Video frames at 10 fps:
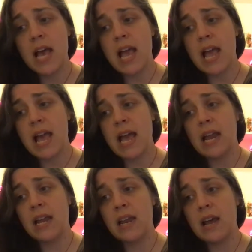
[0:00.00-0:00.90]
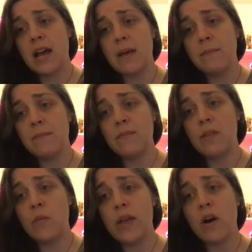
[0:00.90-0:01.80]
And
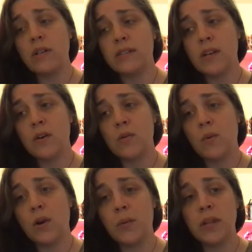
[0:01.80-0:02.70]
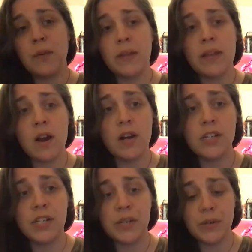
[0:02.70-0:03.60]
we also work really, really hard
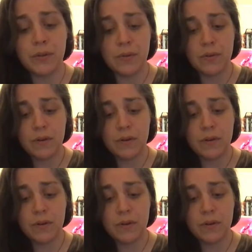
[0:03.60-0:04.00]
to